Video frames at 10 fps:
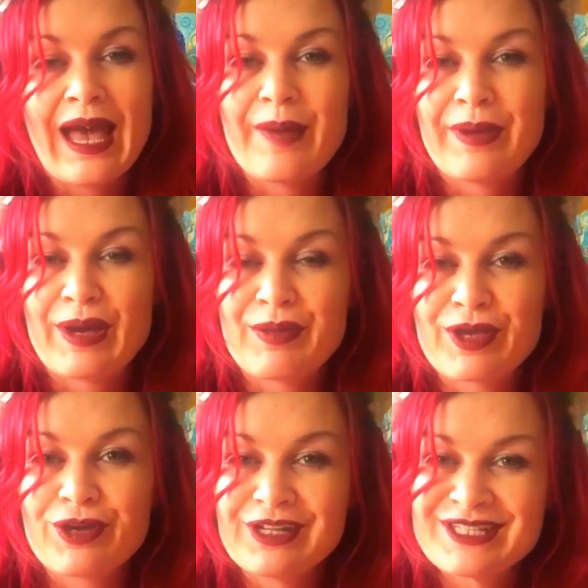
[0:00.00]
about my
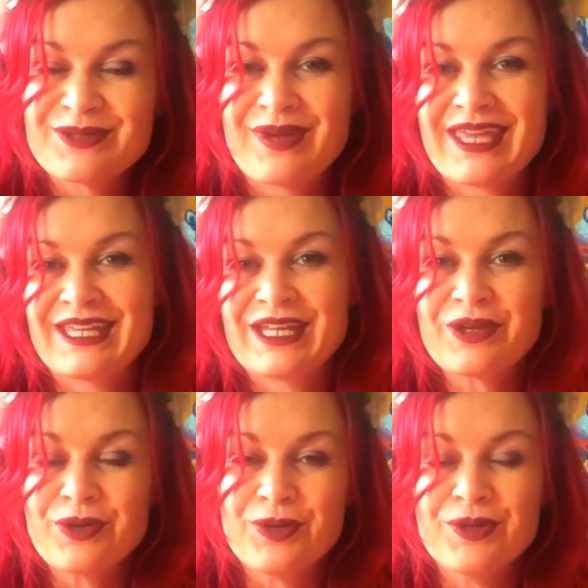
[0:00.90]
Goddess Awakening
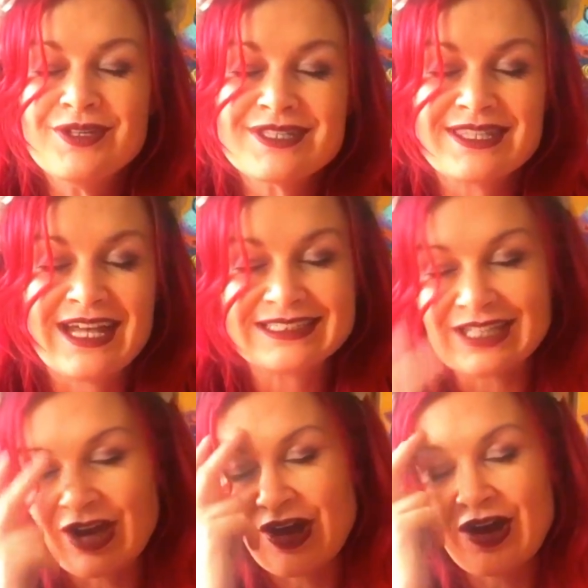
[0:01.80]
course that
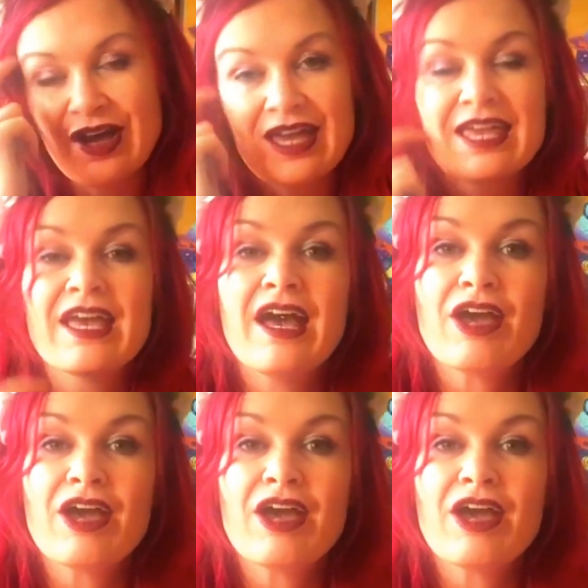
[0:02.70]
I